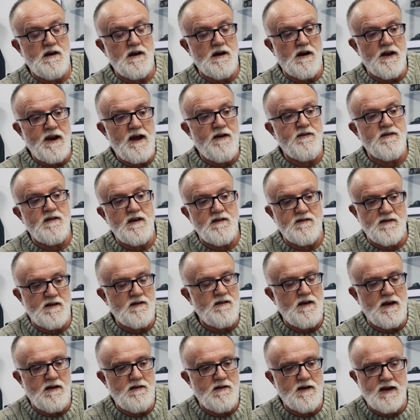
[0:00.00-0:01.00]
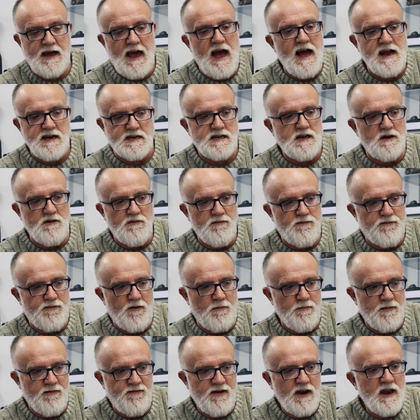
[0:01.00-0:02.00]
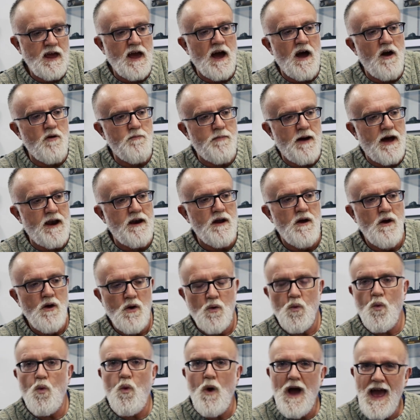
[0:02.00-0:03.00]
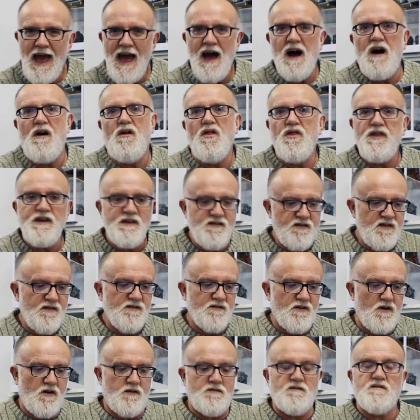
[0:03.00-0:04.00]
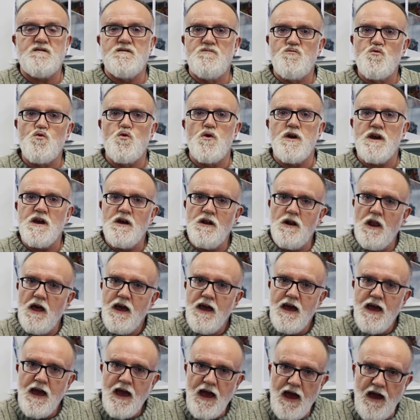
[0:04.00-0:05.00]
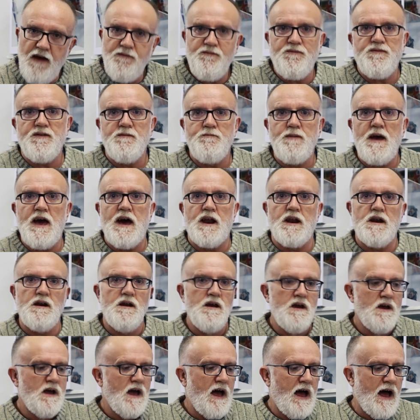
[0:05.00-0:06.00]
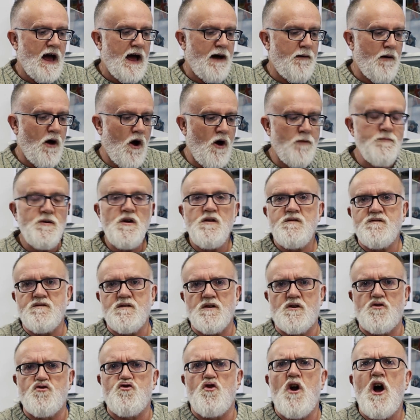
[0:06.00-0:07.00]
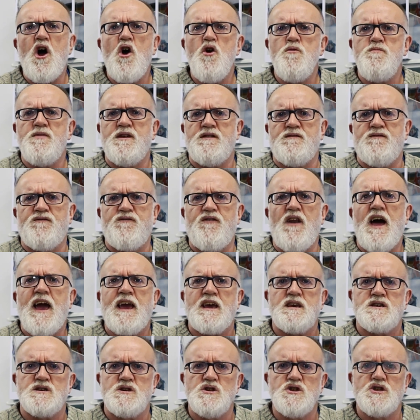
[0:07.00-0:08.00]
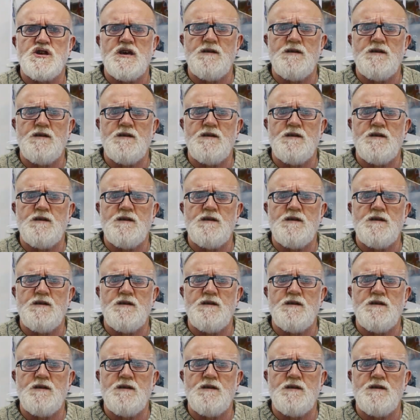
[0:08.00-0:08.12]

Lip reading: I know you can't tell from the video, but wow, this has got some real heft about it. I'm used to chrome that flakes and